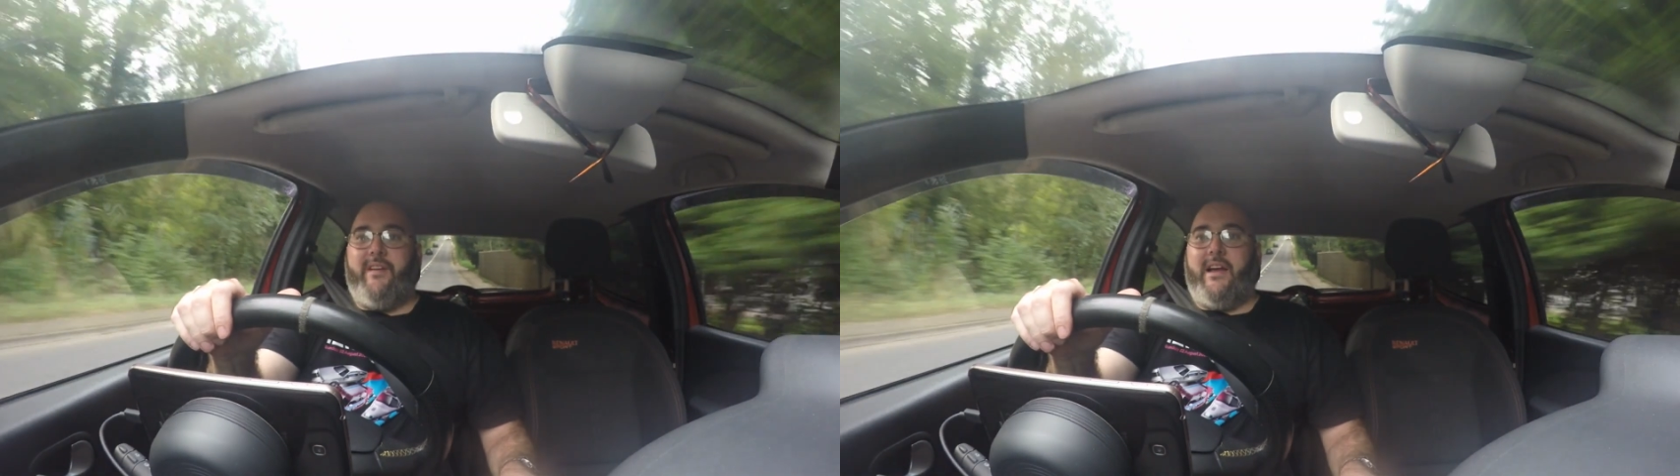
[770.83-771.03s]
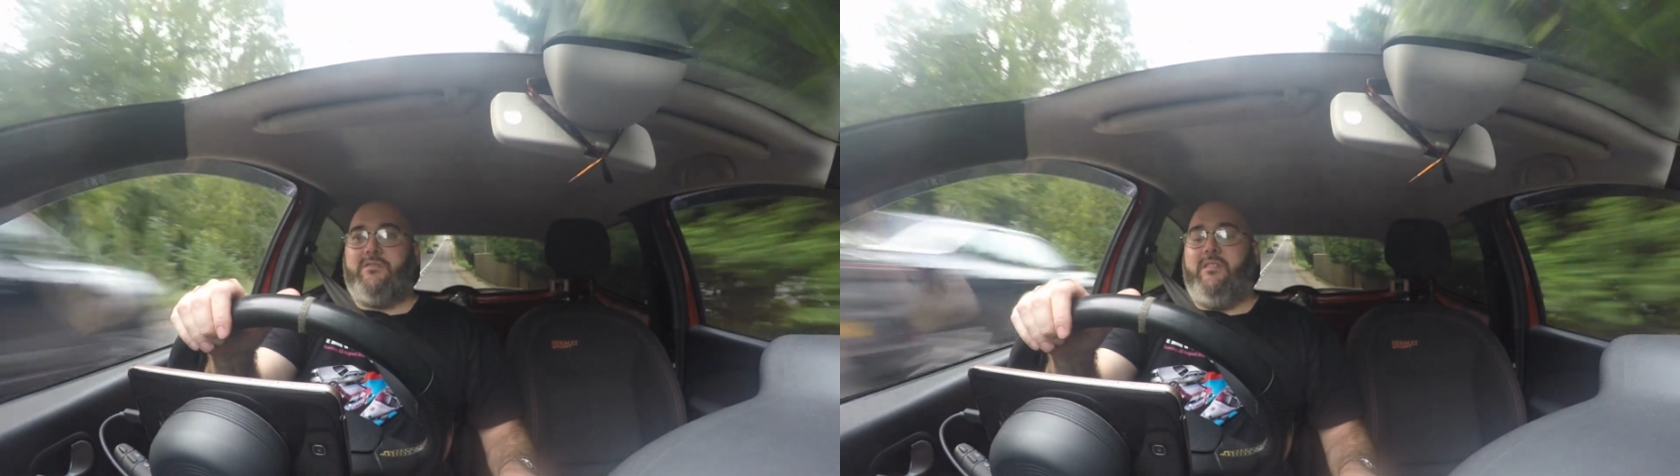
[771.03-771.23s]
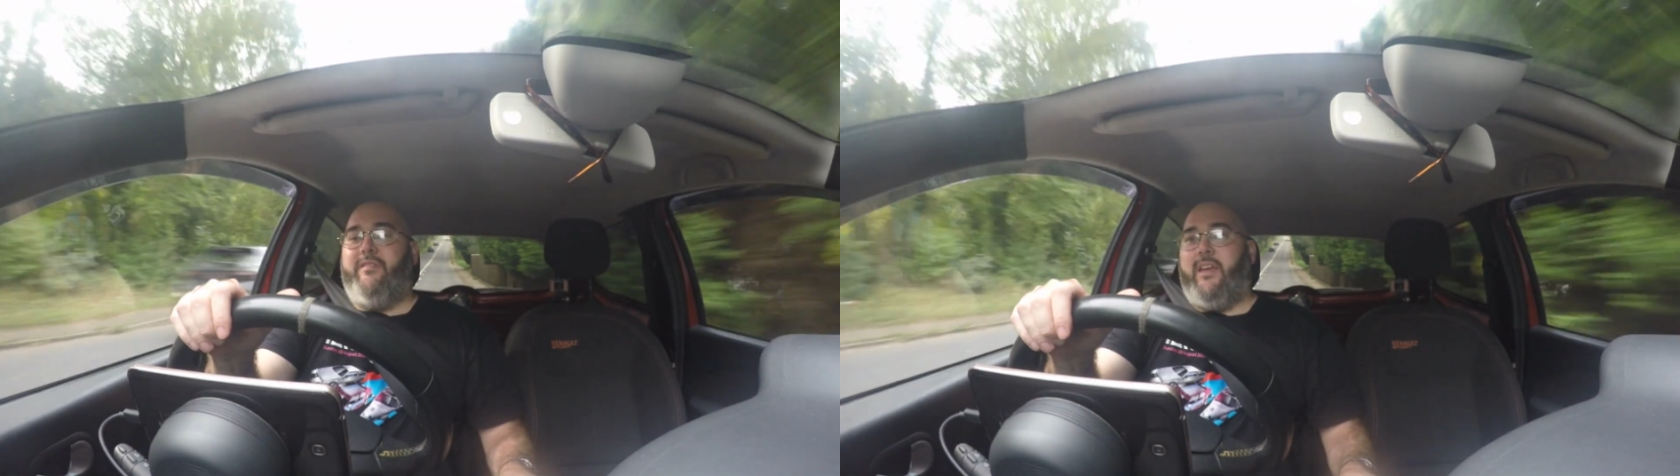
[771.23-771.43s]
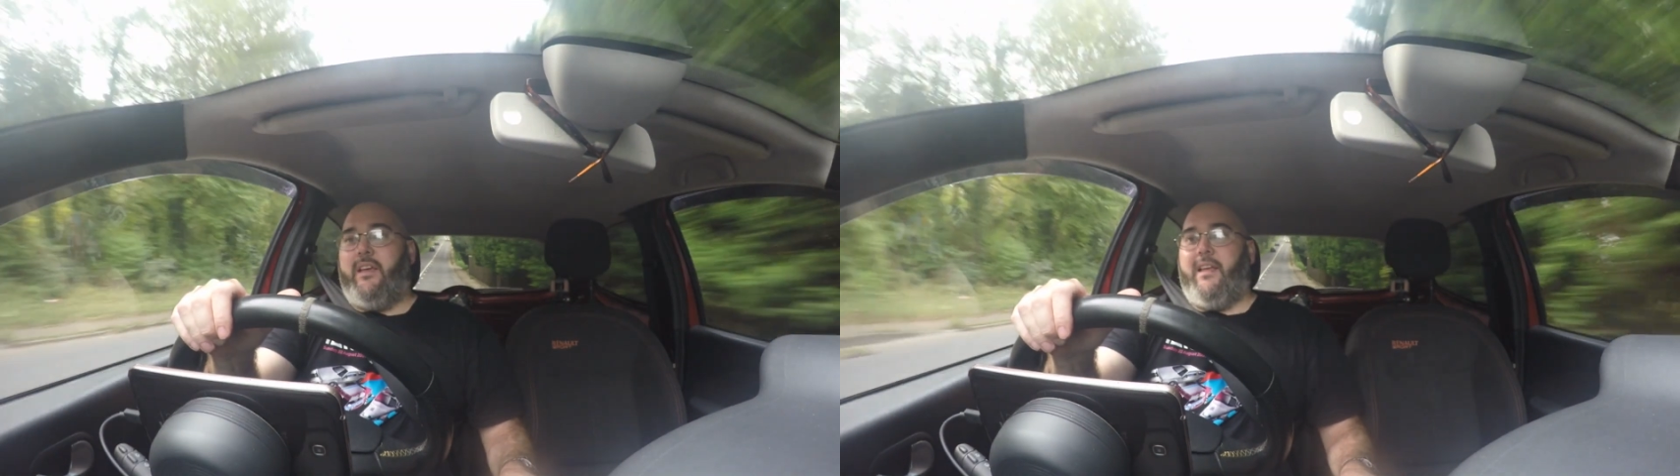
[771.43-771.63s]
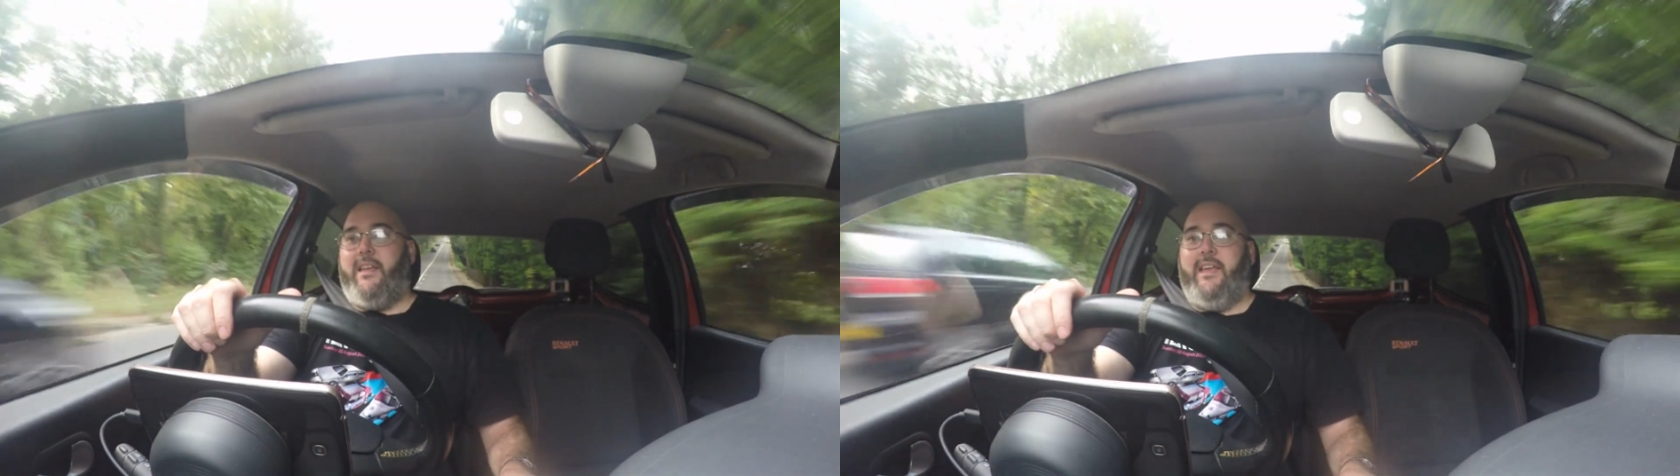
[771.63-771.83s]
factory
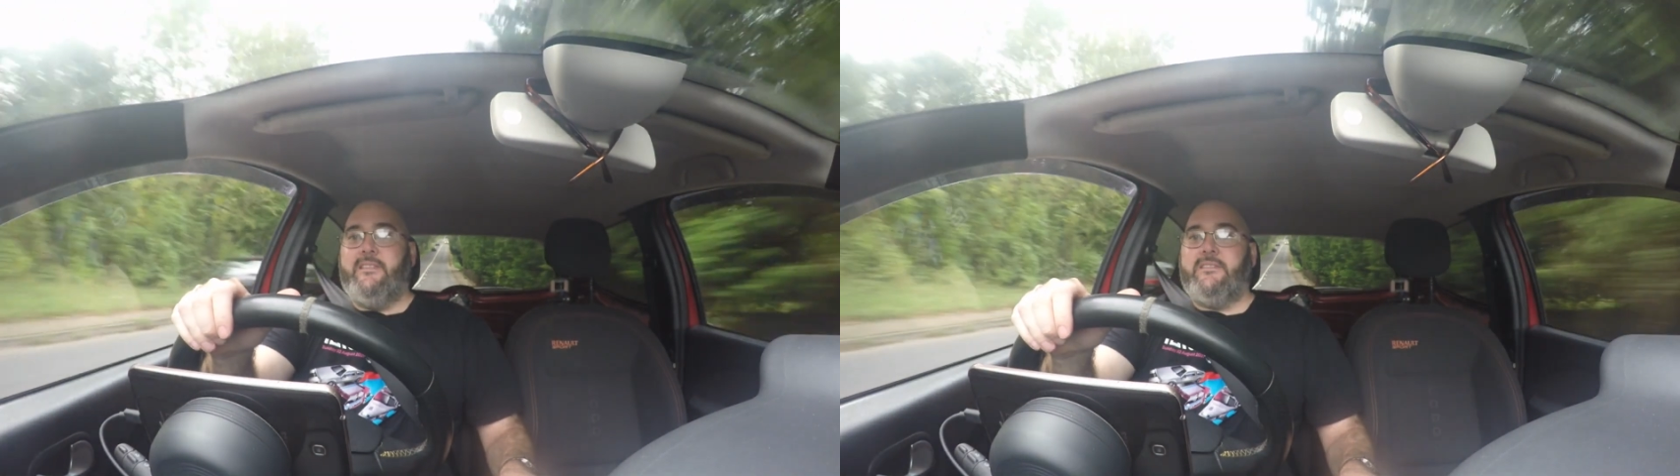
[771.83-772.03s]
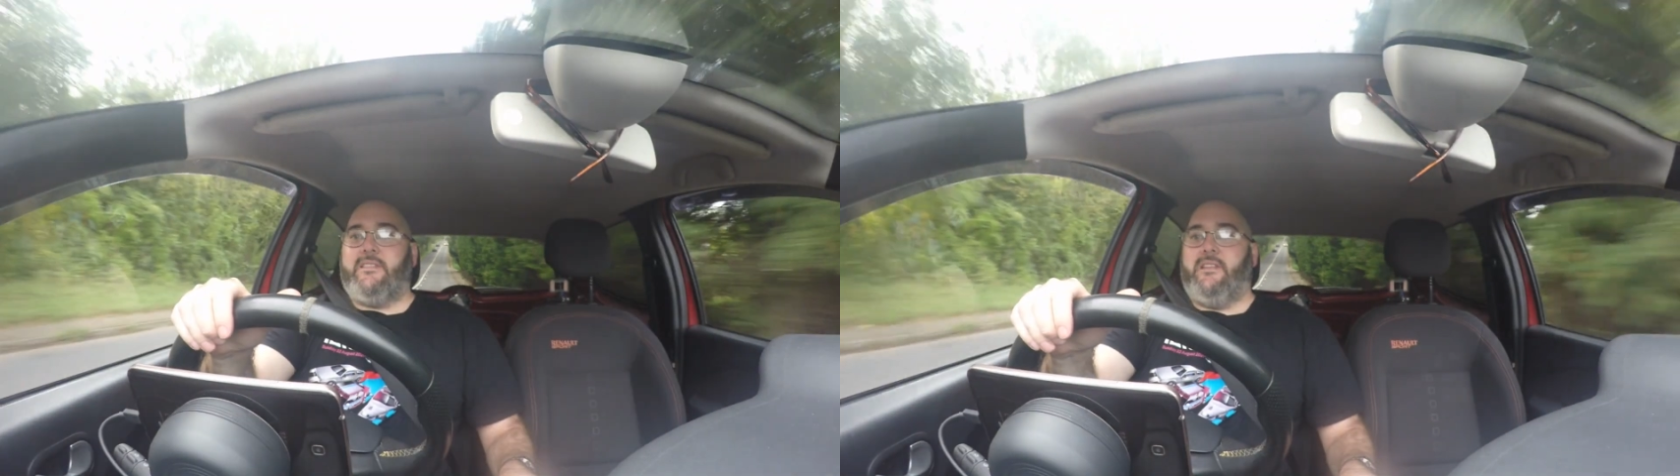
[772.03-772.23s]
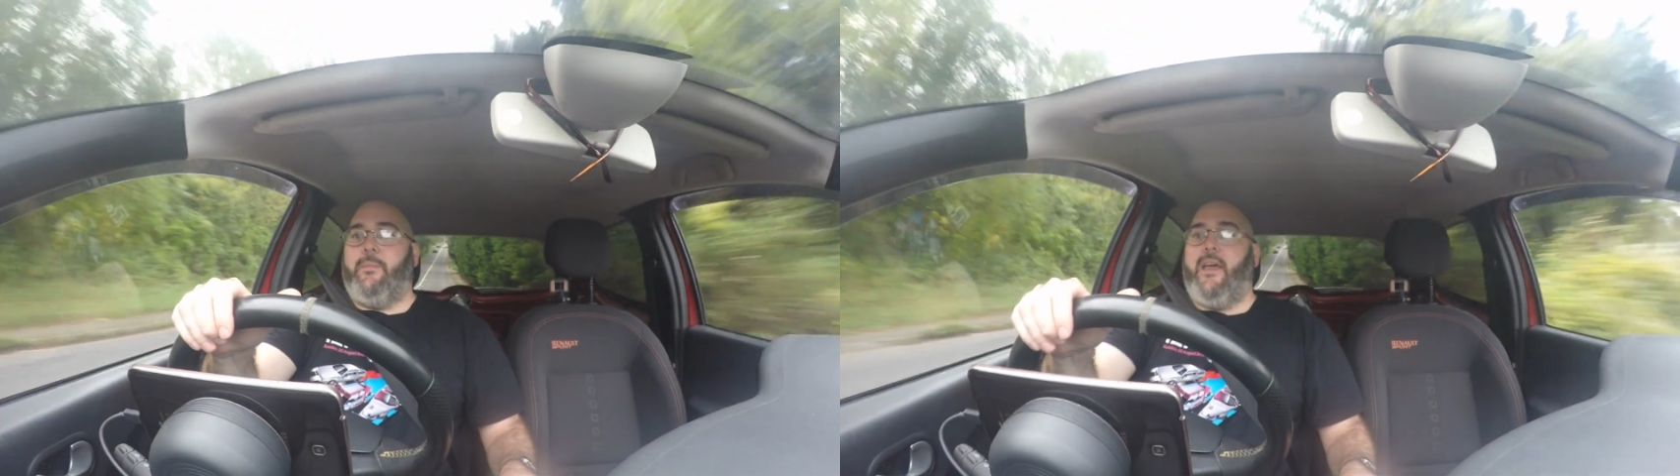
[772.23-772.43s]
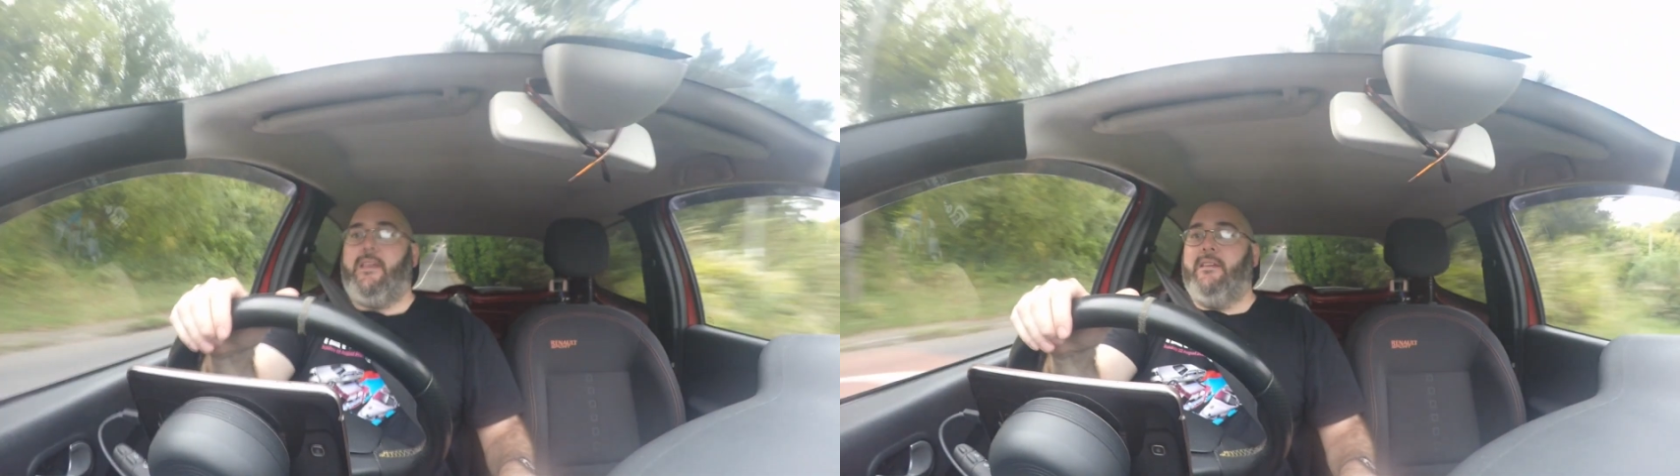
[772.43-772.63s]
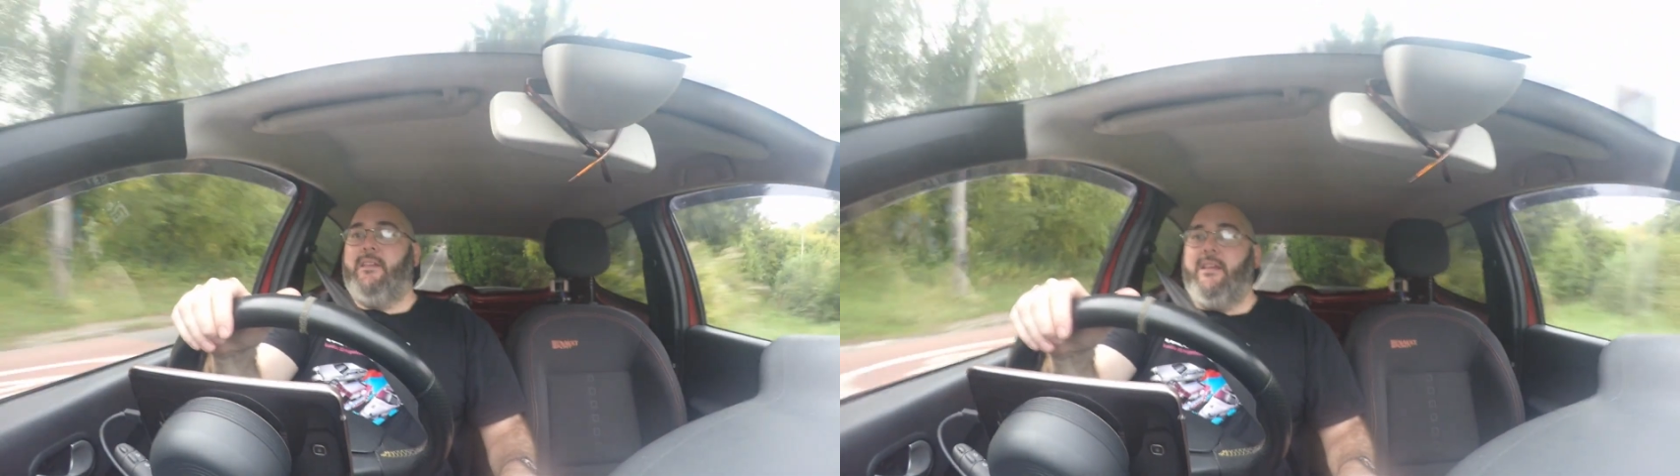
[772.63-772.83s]
fit into the bay.